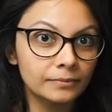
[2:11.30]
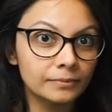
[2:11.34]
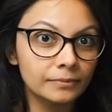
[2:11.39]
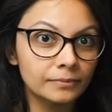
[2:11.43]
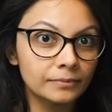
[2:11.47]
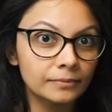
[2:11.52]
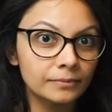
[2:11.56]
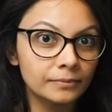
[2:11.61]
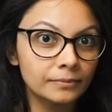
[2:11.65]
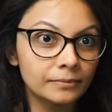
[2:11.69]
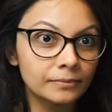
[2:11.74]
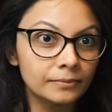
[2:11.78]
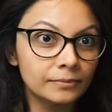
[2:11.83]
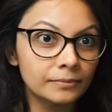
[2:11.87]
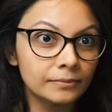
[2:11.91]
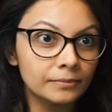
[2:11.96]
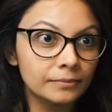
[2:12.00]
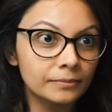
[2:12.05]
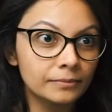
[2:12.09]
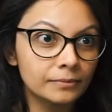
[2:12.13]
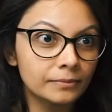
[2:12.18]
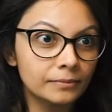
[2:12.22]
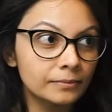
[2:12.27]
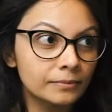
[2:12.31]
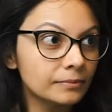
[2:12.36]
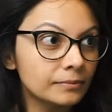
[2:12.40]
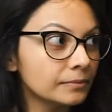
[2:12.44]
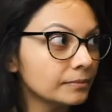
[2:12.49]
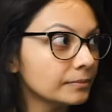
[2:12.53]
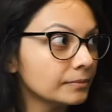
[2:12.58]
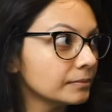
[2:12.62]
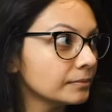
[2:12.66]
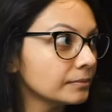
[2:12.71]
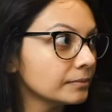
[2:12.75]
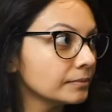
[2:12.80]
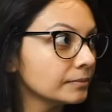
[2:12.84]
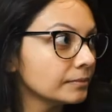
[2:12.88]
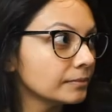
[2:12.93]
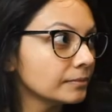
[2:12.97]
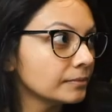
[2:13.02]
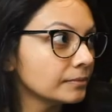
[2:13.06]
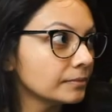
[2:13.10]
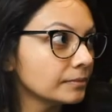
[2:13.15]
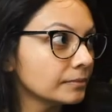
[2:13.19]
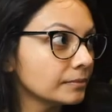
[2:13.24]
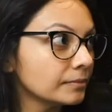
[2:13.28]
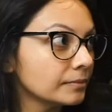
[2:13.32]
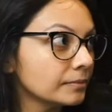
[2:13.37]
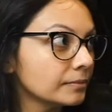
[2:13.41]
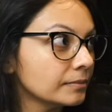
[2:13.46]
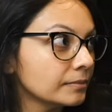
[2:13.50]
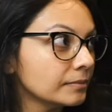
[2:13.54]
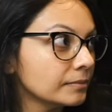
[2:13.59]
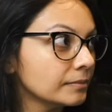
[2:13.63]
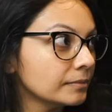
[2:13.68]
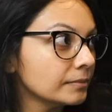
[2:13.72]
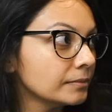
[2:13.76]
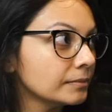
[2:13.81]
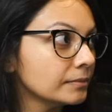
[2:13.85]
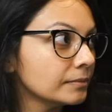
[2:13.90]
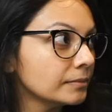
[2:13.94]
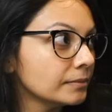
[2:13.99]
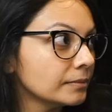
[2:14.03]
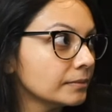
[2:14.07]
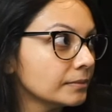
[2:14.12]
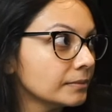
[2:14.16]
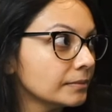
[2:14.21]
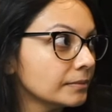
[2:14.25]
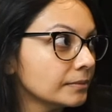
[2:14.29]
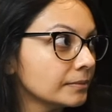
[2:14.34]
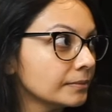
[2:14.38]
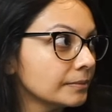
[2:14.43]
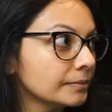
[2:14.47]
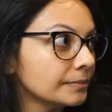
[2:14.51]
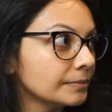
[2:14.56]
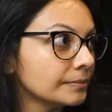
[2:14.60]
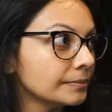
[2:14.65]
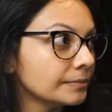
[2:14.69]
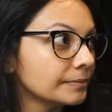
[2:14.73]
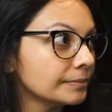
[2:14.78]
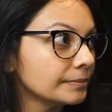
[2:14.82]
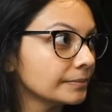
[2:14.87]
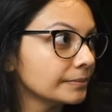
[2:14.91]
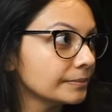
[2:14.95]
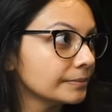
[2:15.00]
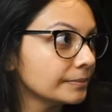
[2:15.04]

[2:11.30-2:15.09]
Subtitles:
This person isn't speaking.